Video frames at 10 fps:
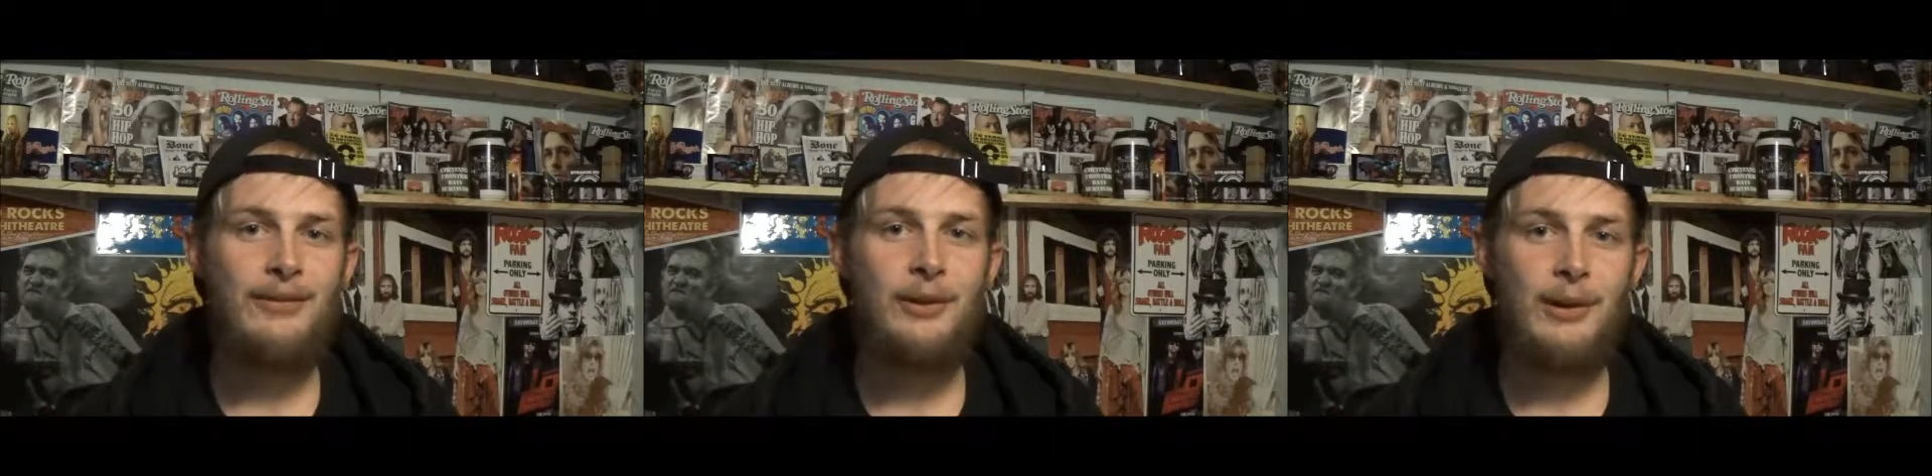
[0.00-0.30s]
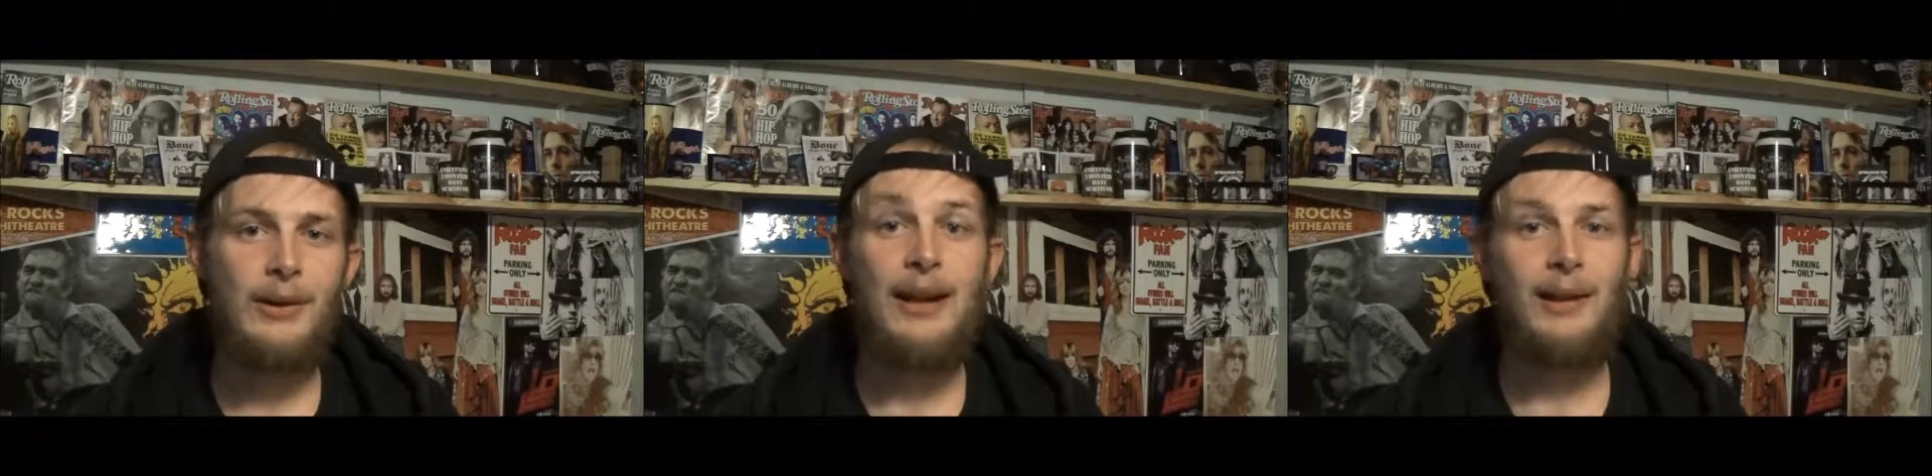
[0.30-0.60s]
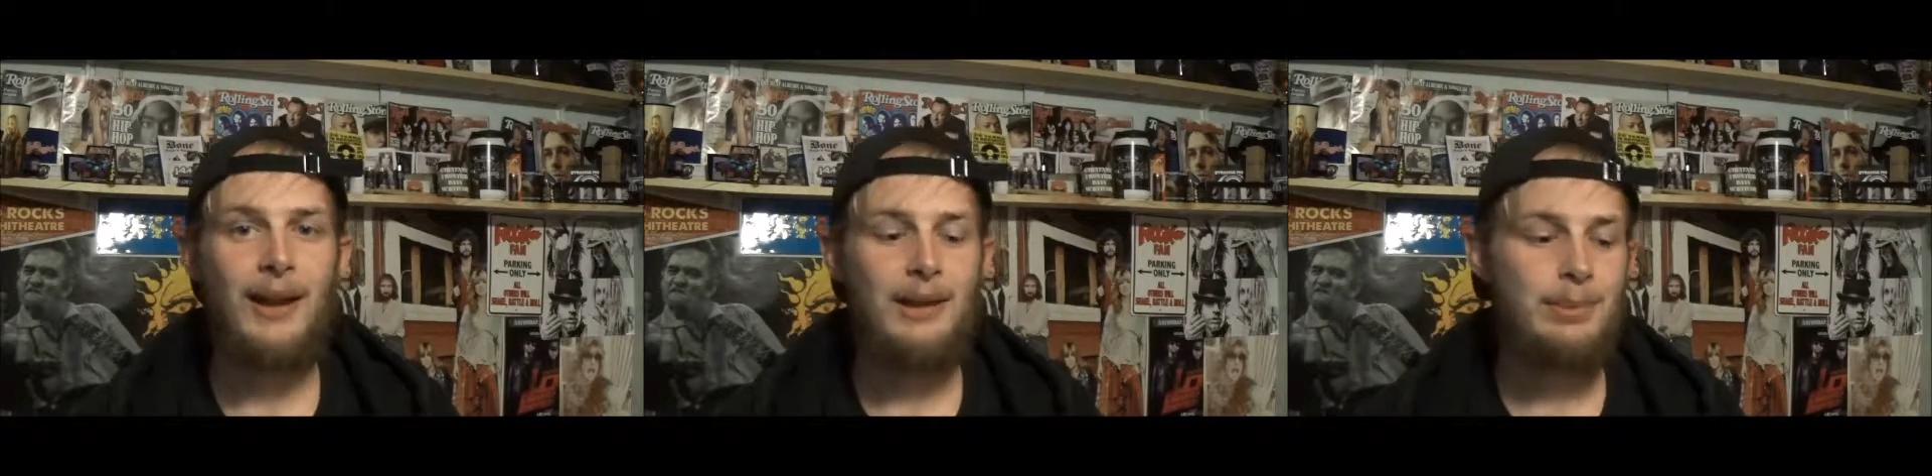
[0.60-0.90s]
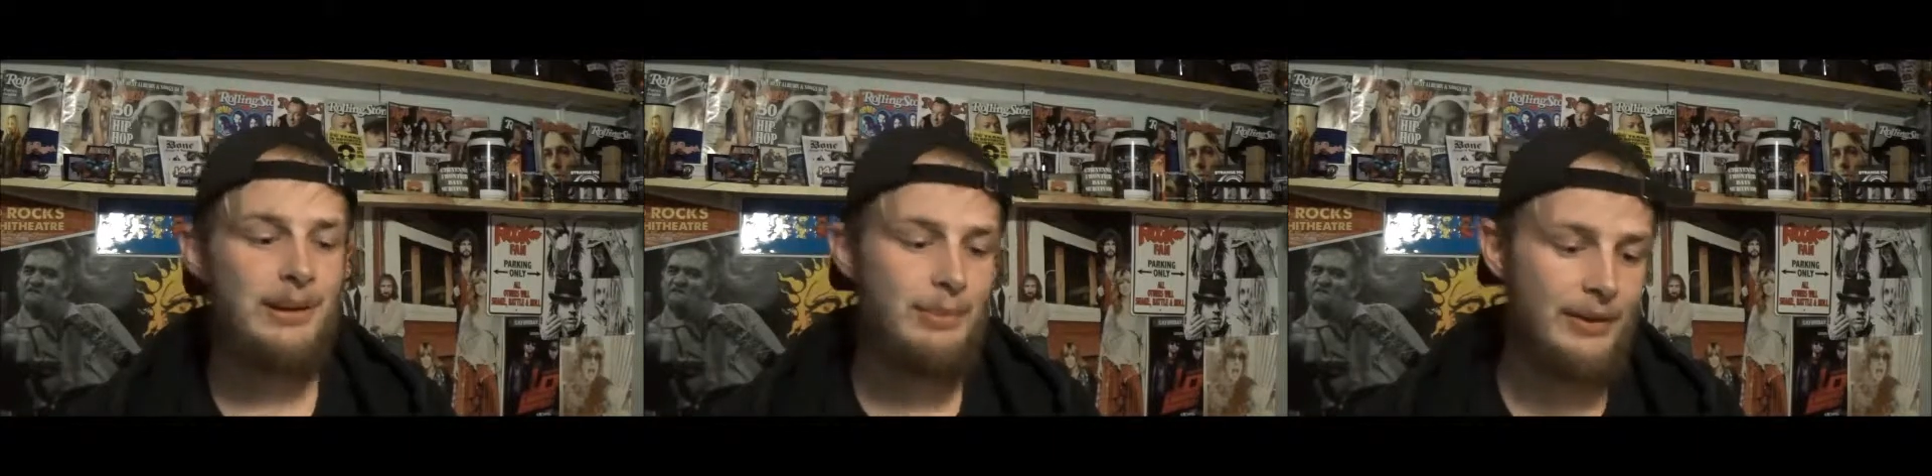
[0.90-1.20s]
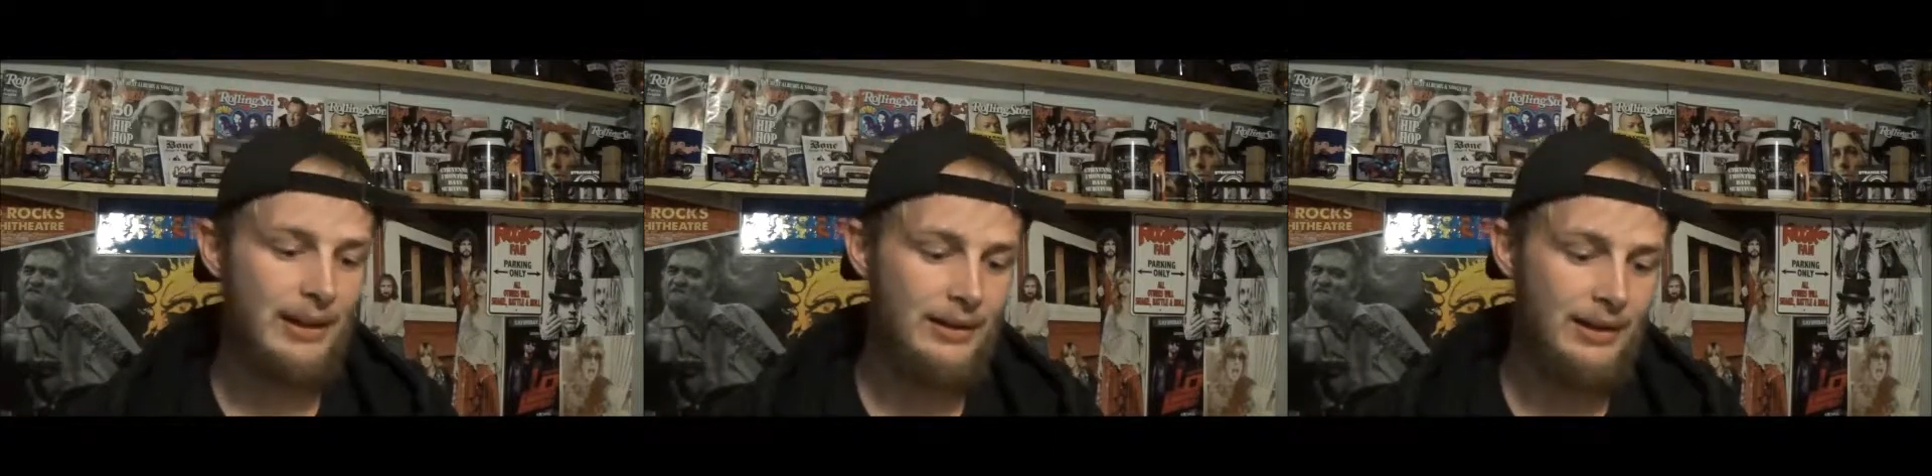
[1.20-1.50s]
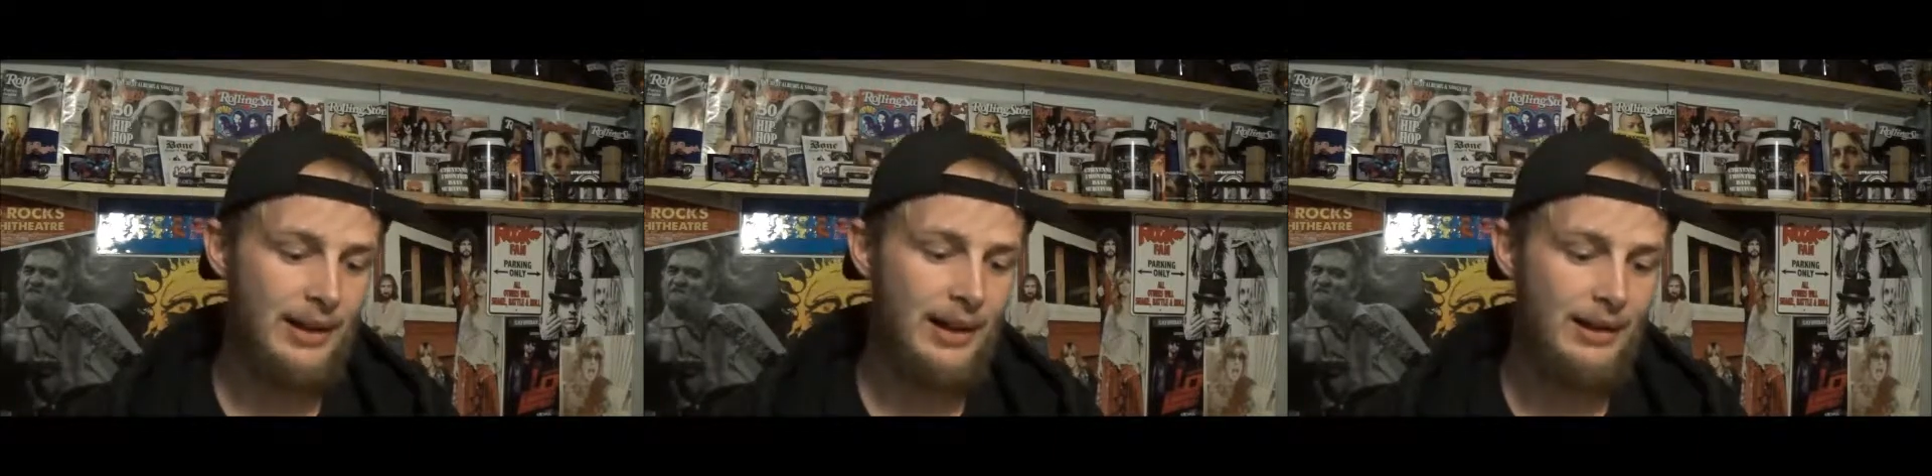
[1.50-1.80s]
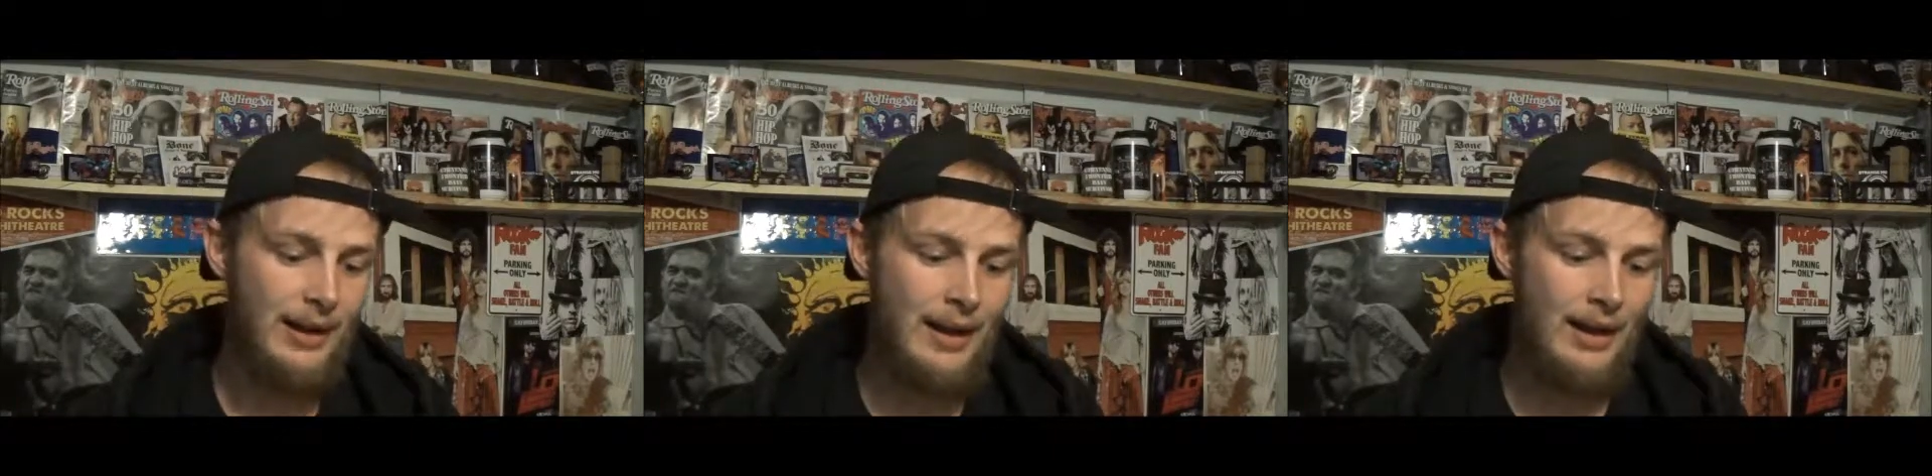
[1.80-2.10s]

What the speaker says: for it like a lot of people there did.